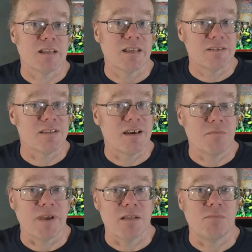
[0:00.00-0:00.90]
It's not a
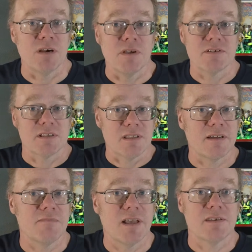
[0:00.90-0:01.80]
bad premise. It's
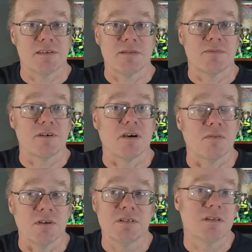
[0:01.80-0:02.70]
not a bad setup. There are
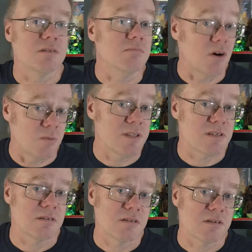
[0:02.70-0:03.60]
really good moments
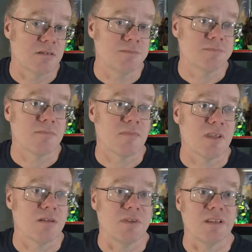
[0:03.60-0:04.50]
in this show.
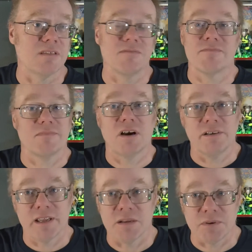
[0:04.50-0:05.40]
I mean,
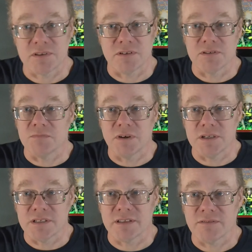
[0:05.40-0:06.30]
all 8 episodes, the
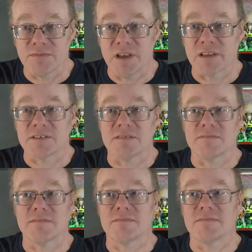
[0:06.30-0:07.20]
budget, the effects
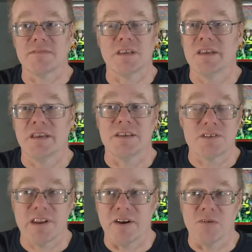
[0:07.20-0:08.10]

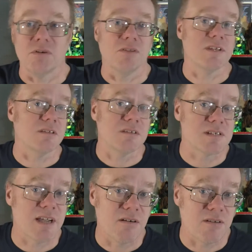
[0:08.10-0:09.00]
is terrible. The
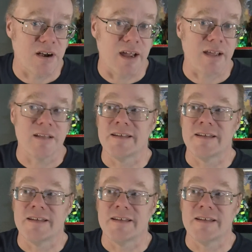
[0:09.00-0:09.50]
soundtrack,